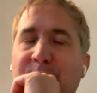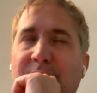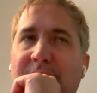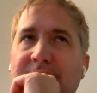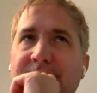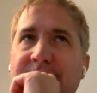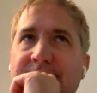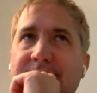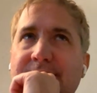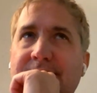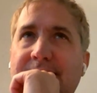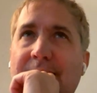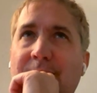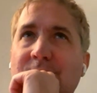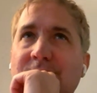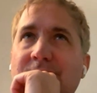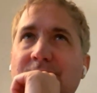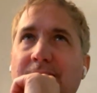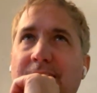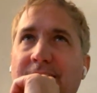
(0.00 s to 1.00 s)
but
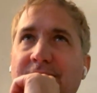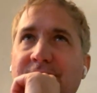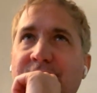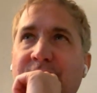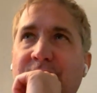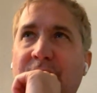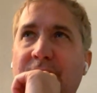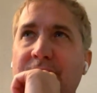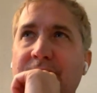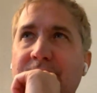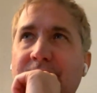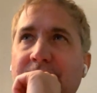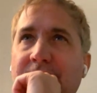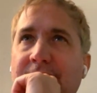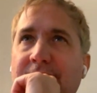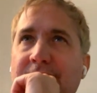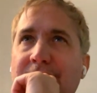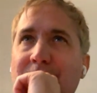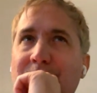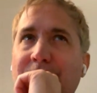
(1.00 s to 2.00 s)
that was a lot of fun
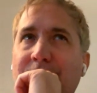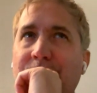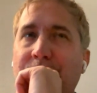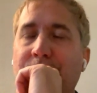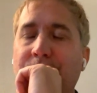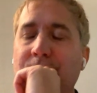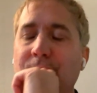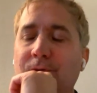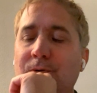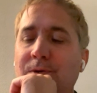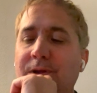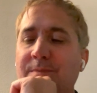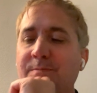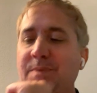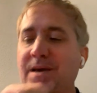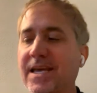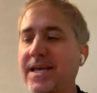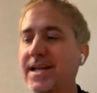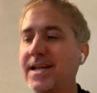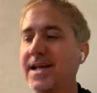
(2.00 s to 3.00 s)
like going through
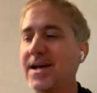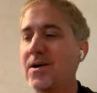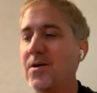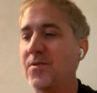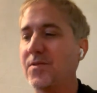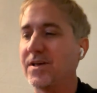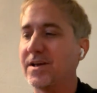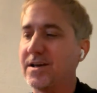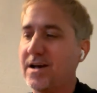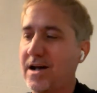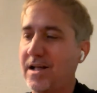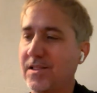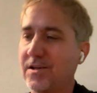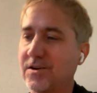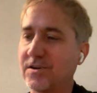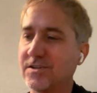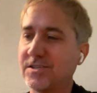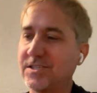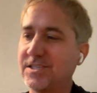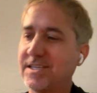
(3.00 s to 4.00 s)
and picking out the
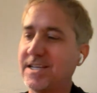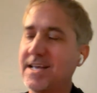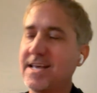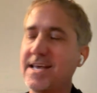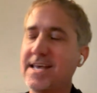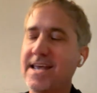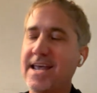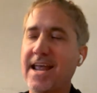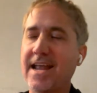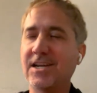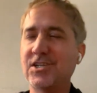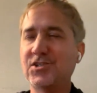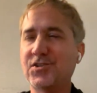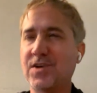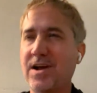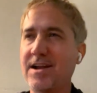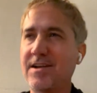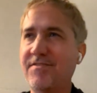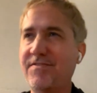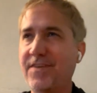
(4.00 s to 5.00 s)
colors and
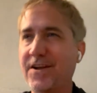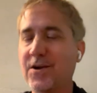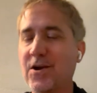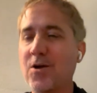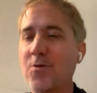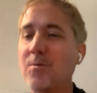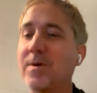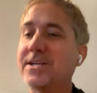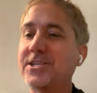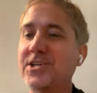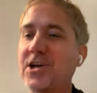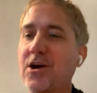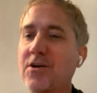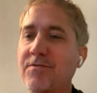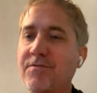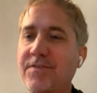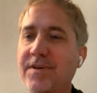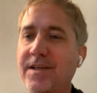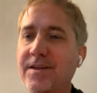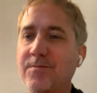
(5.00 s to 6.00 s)
trying to figure out which
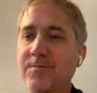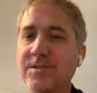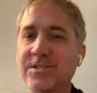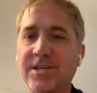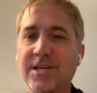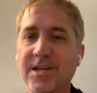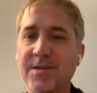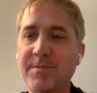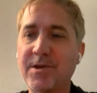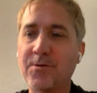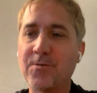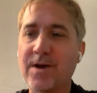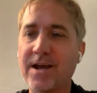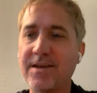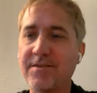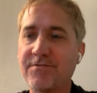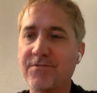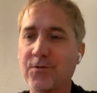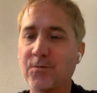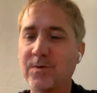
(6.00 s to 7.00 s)
outfit was going to be
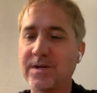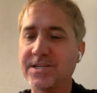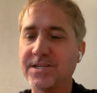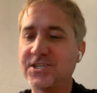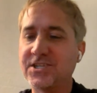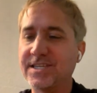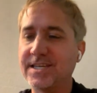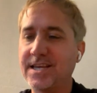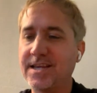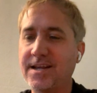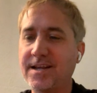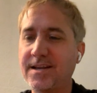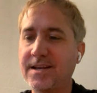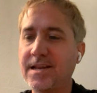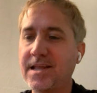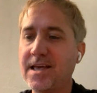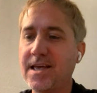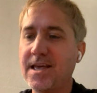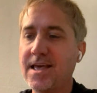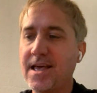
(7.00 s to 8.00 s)
right for which
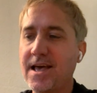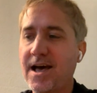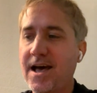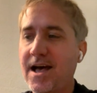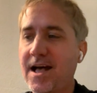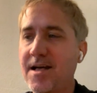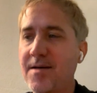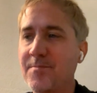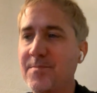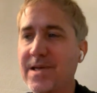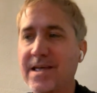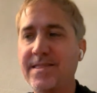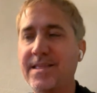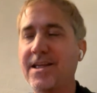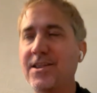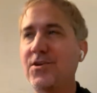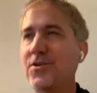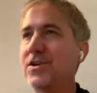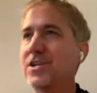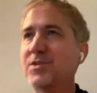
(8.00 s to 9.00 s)
scene um,
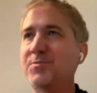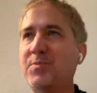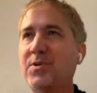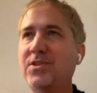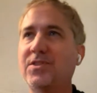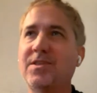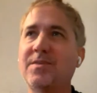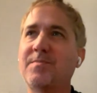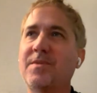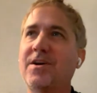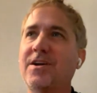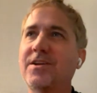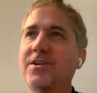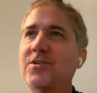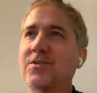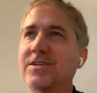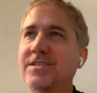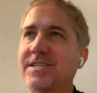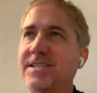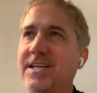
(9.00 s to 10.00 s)
and then you just put them
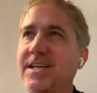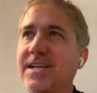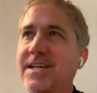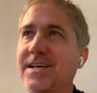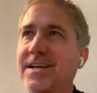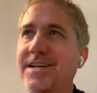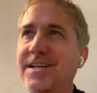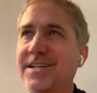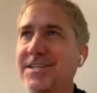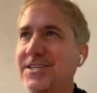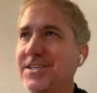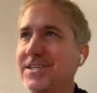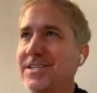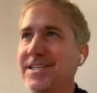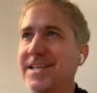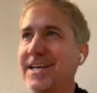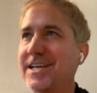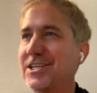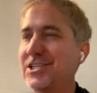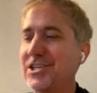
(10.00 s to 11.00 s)
on christina and it's
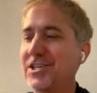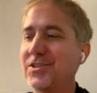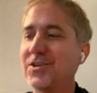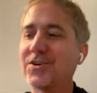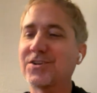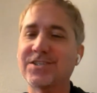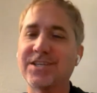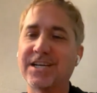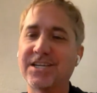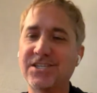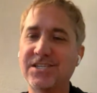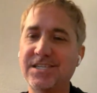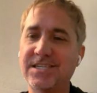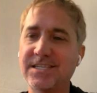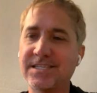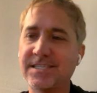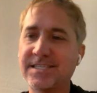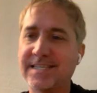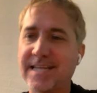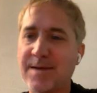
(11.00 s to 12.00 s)
just like she looks like
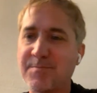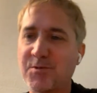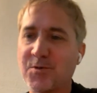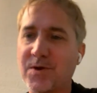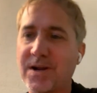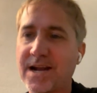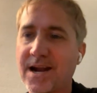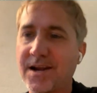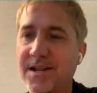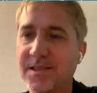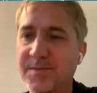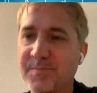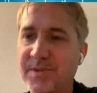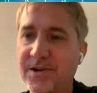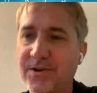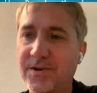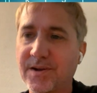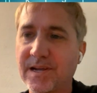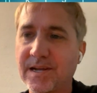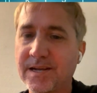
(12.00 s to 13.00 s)
she just stepped right of the
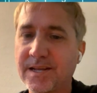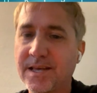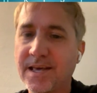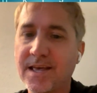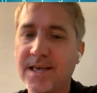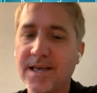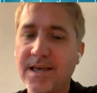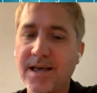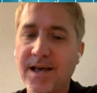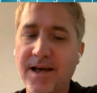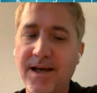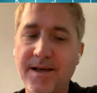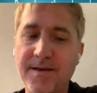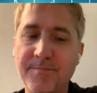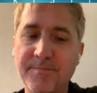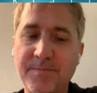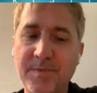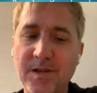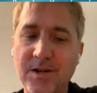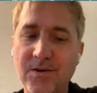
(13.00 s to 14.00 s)
period
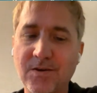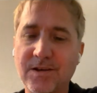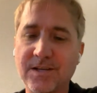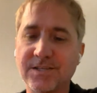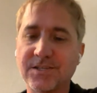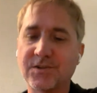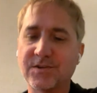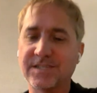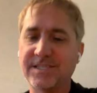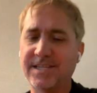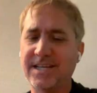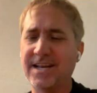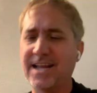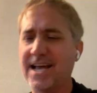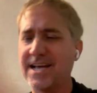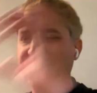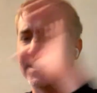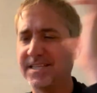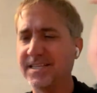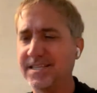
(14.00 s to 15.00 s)
um, you know because
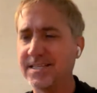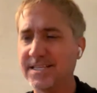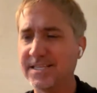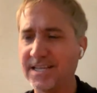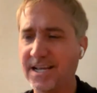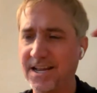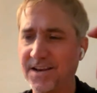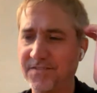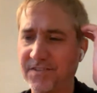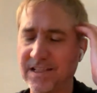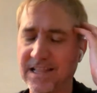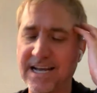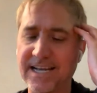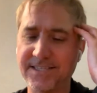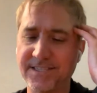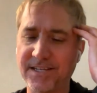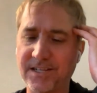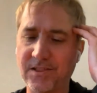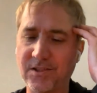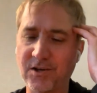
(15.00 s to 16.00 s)
christina has this kind of
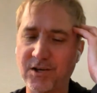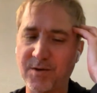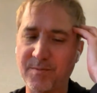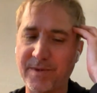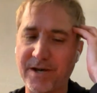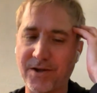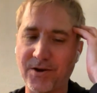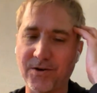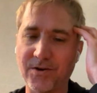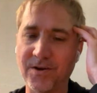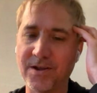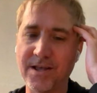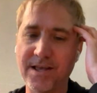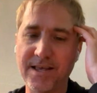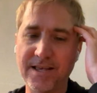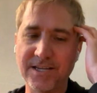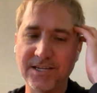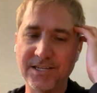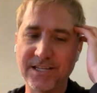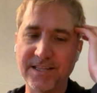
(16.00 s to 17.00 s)
classic look about her
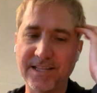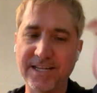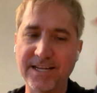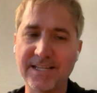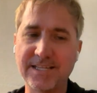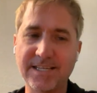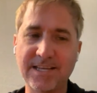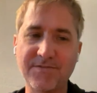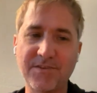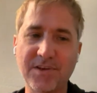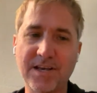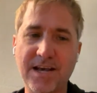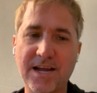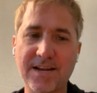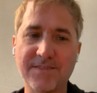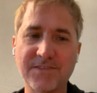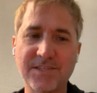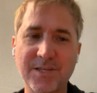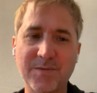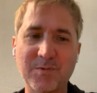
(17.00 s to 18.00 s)
that is even
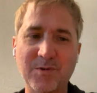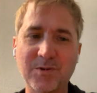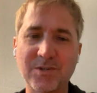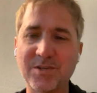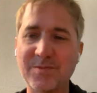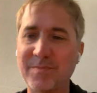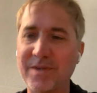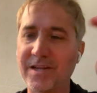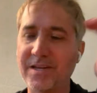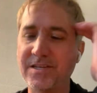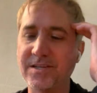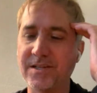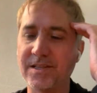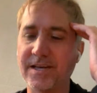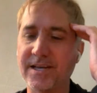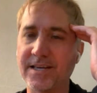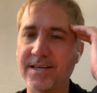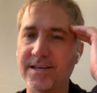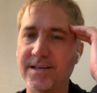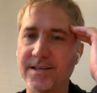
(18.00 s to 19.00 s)
kind of similar to me
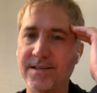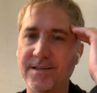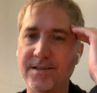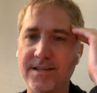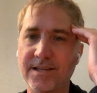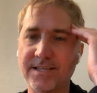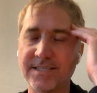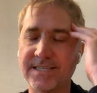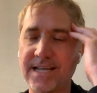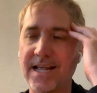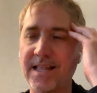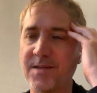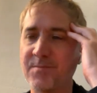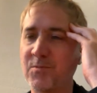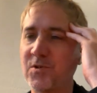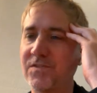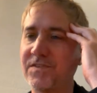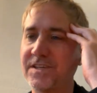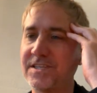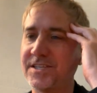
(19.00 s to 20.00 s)
to like a, a
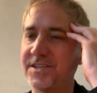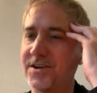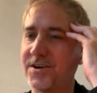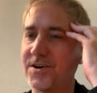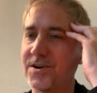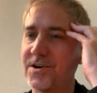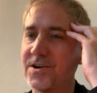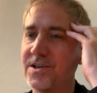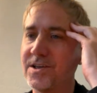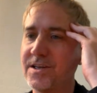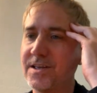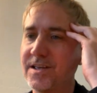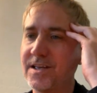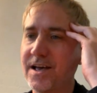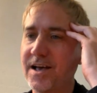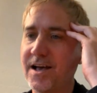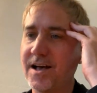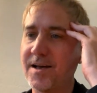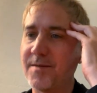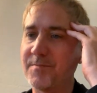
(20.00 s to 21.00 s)
silent movie star
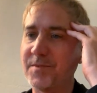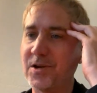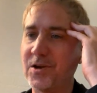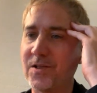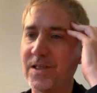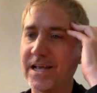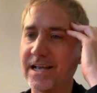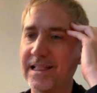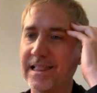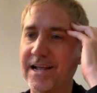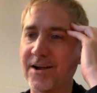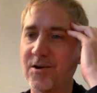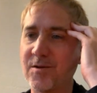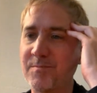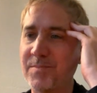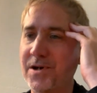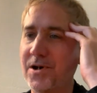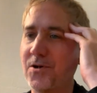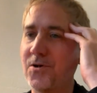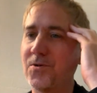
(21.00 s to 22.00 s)
um, you know, like
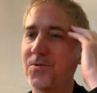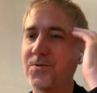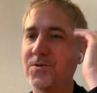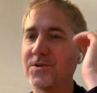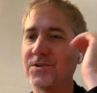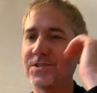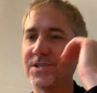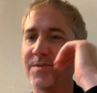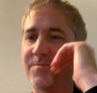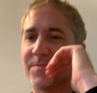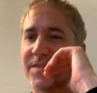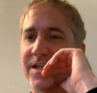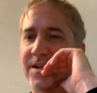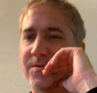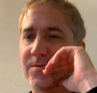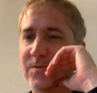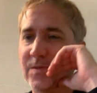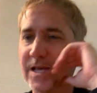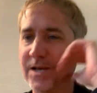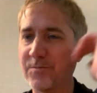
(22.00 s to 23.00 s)
Clara Bow or
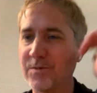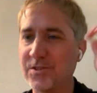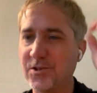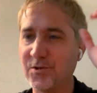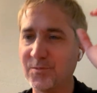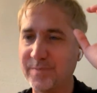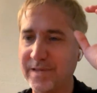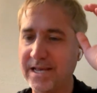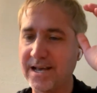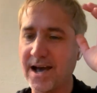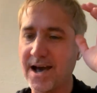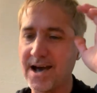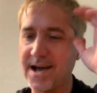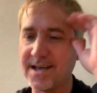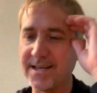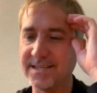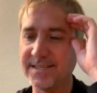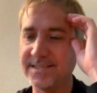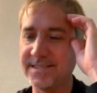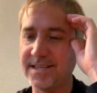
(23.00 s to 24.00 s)
something, like with her big
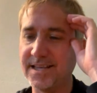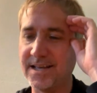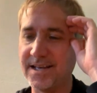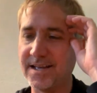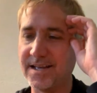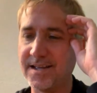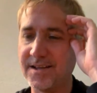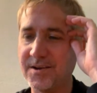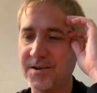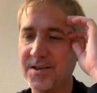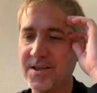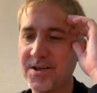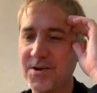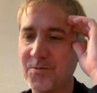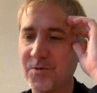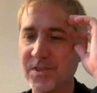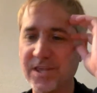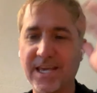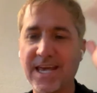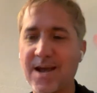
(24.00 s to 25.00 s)
eyes, uh,
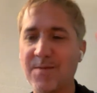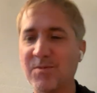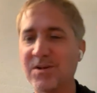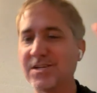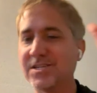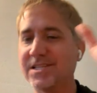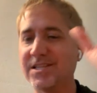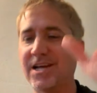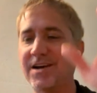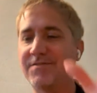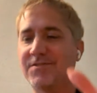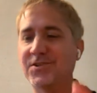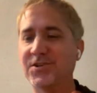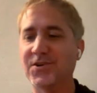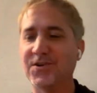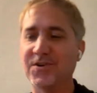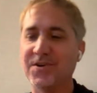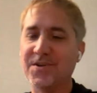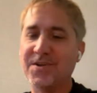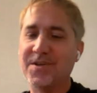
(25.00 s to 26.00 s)
where the camera just
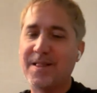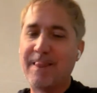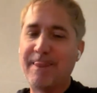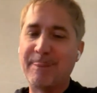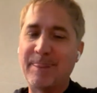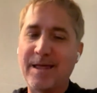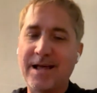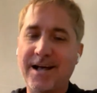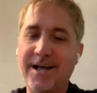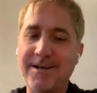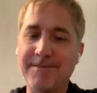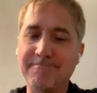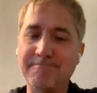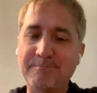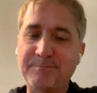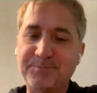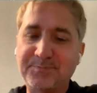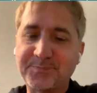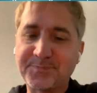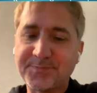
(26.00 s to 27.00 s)
loves her.
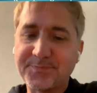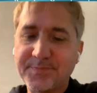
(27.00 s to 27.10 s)
Um,